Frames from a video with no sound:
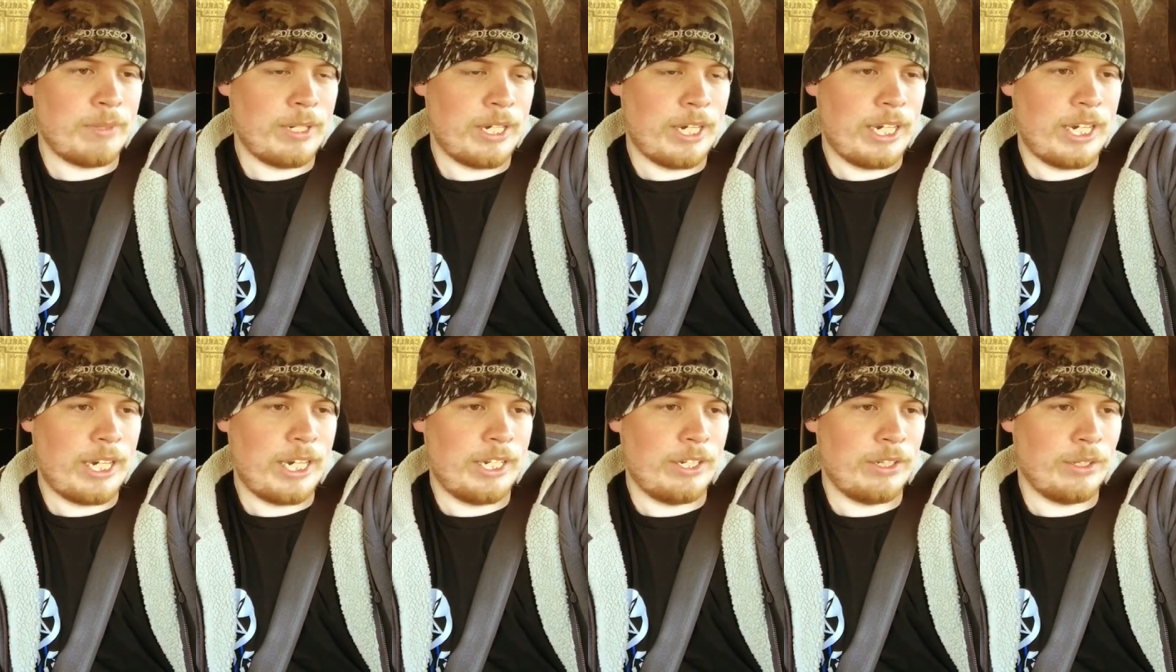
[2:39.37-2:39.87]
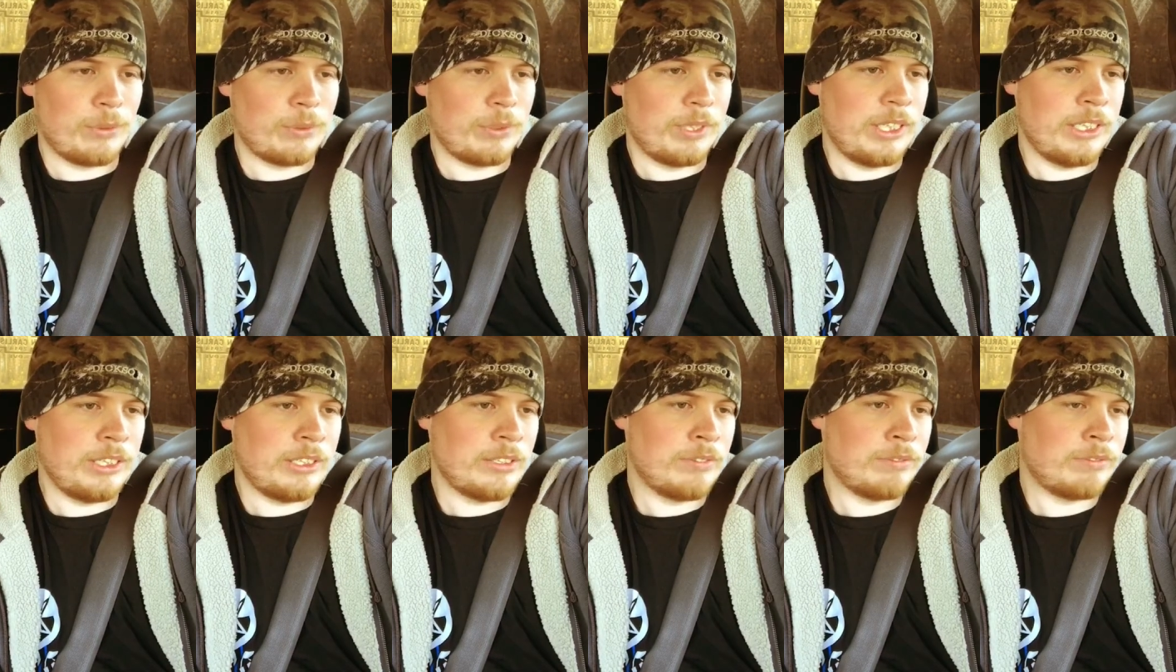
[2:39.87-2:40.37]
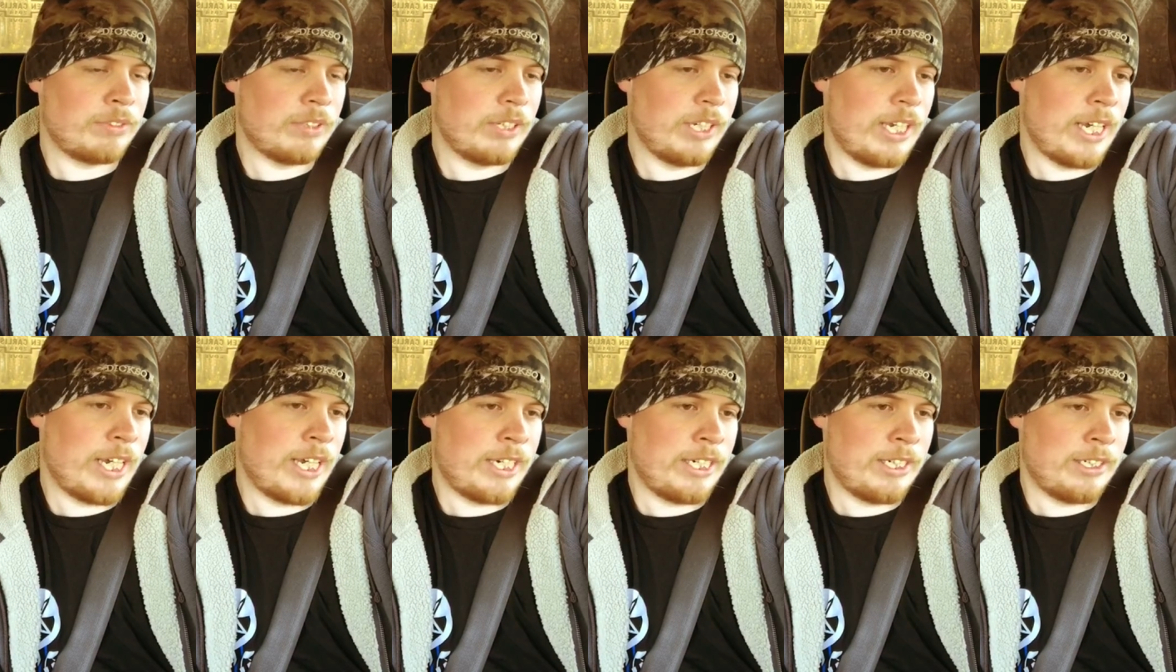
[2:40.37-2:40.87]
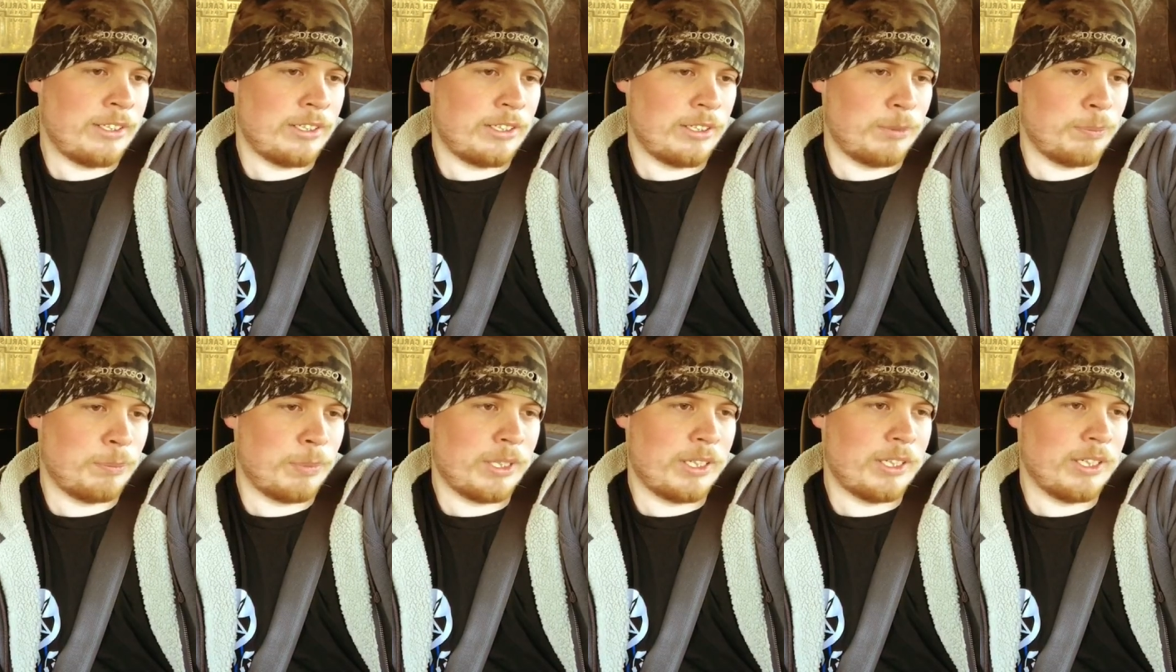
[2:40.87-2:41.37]
and the reason for that is
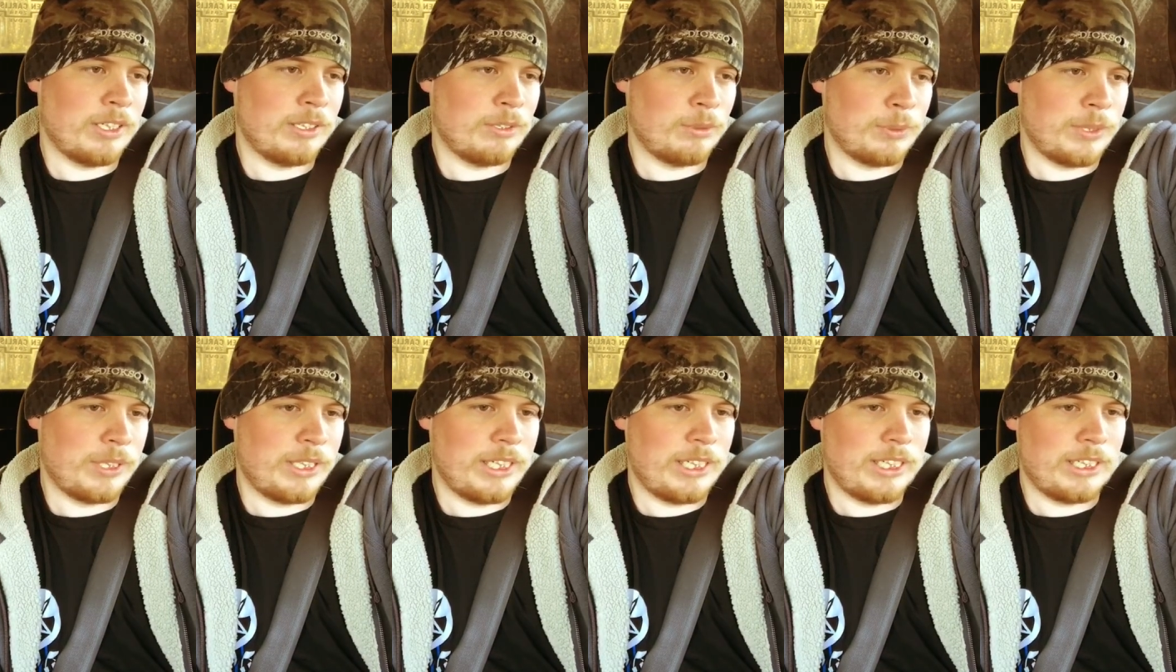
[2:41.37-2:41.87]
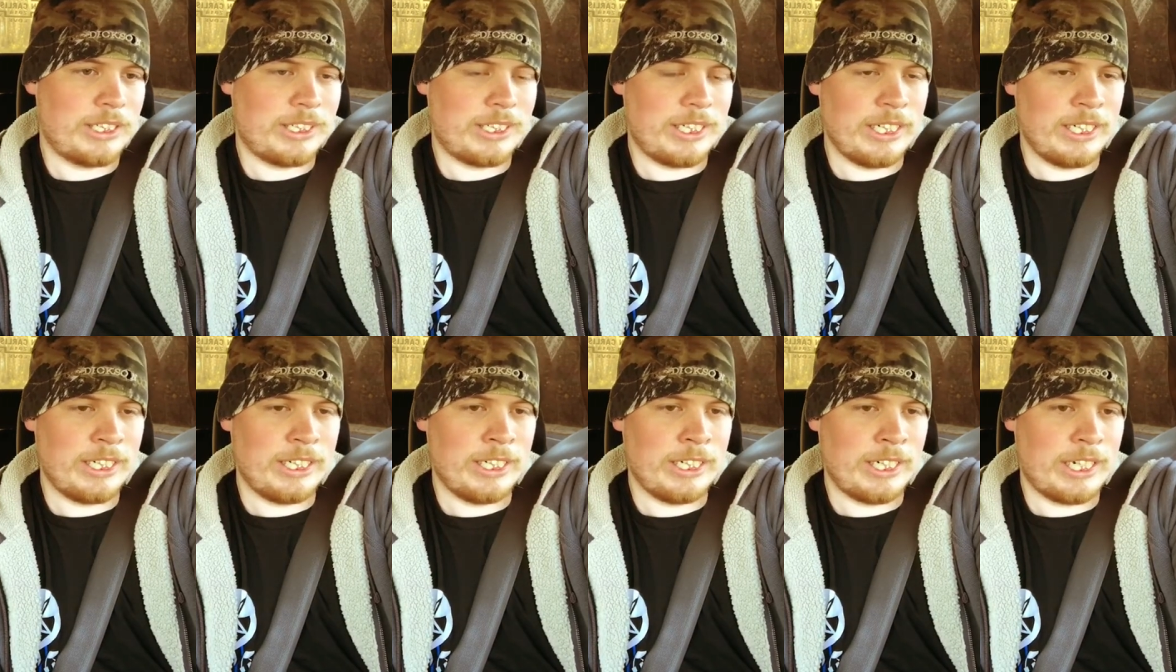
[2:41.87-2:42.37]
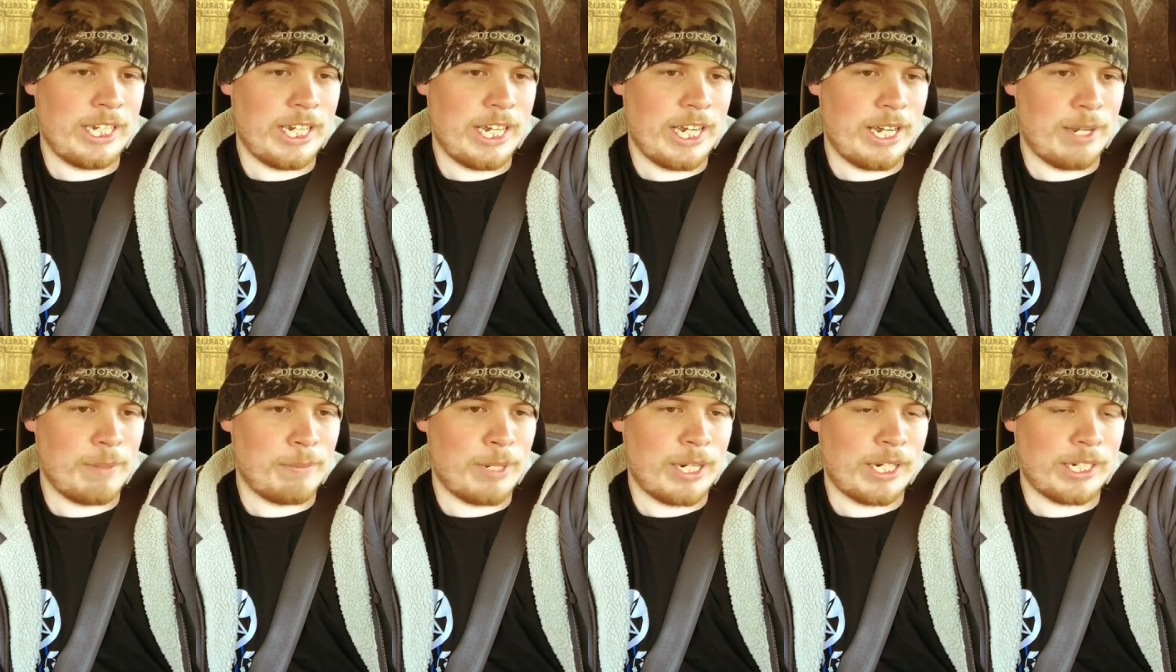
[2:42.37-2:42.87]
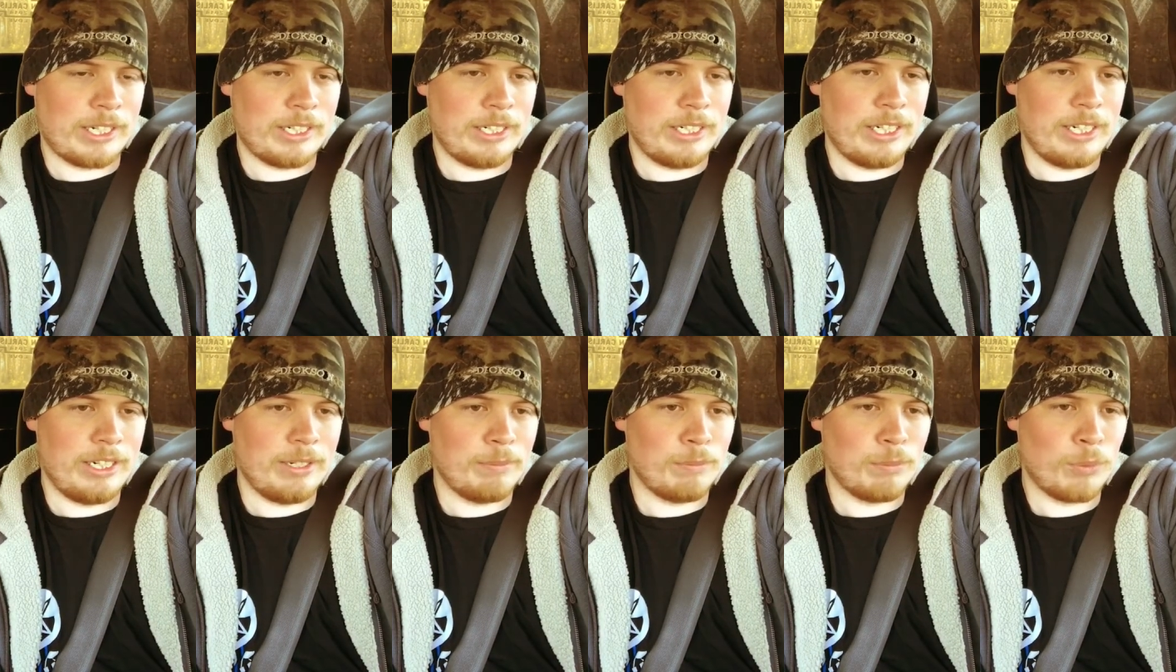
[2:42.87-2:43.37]
because with the extended cab I could
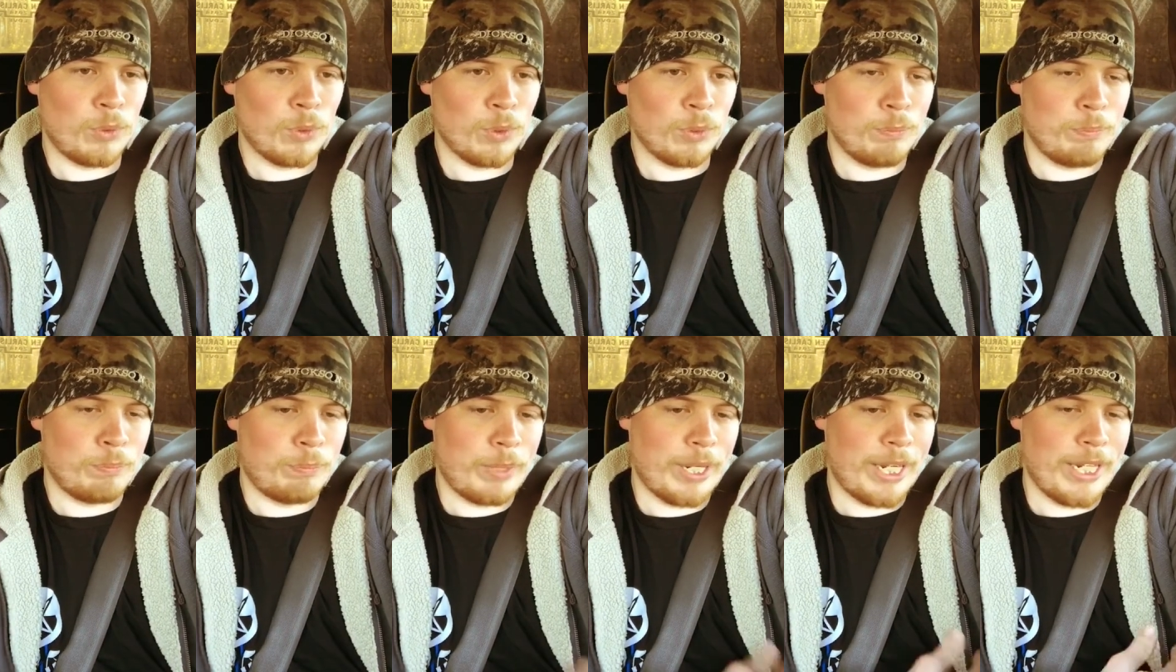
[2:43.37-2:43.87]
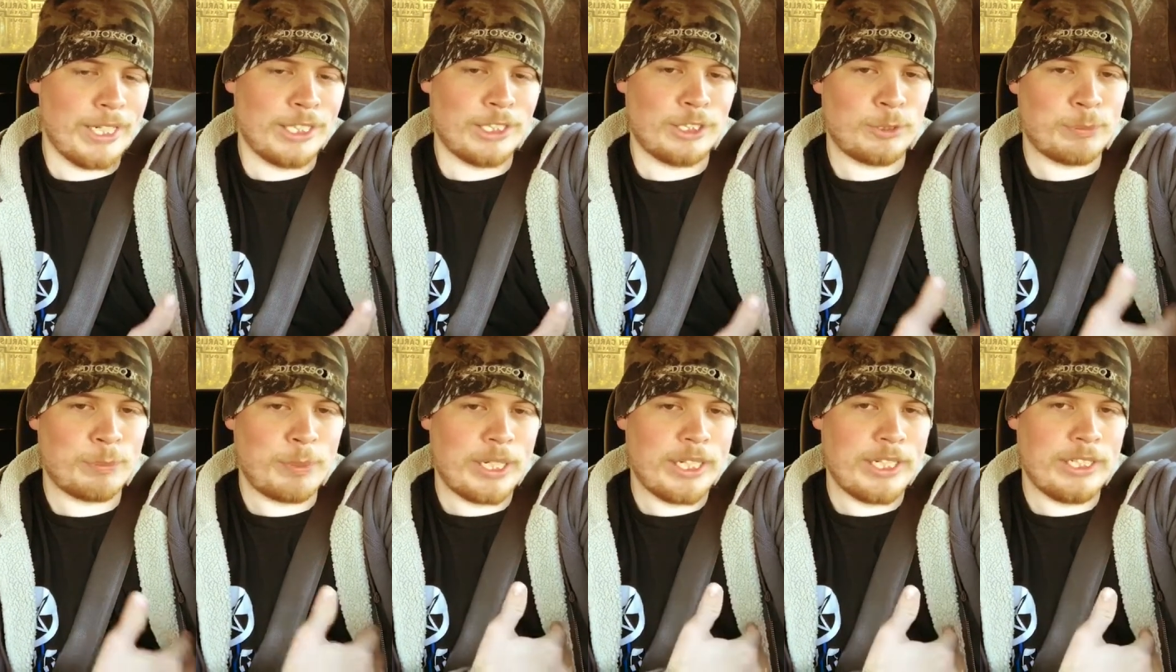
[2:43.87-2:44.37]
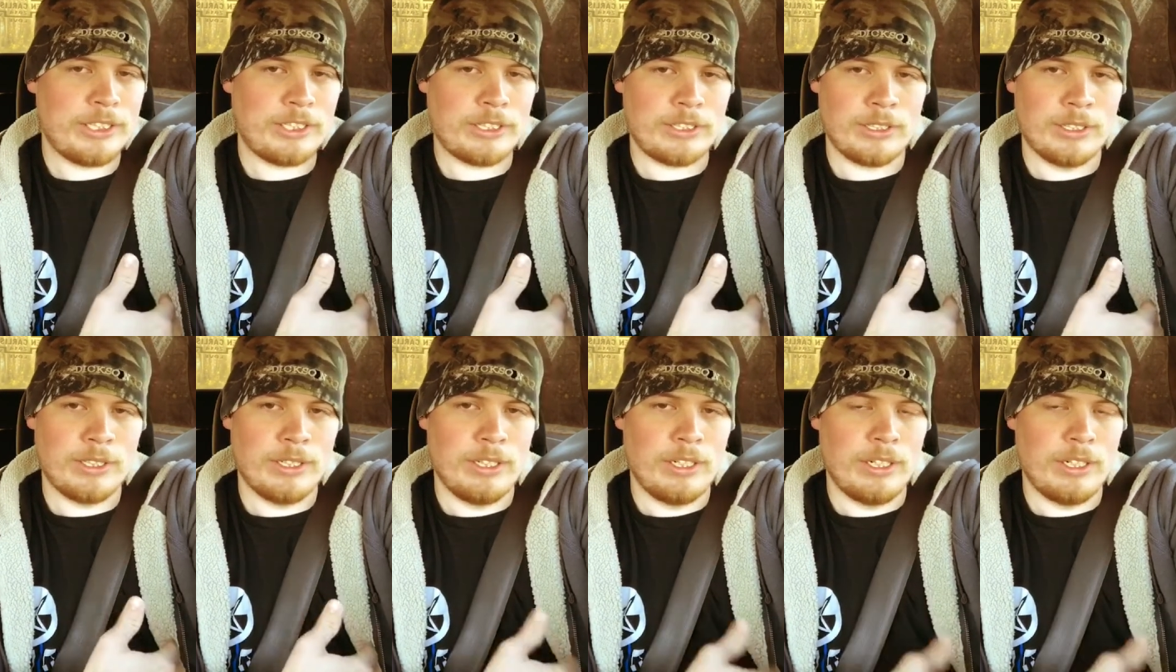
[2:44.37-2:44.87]
get more bed space.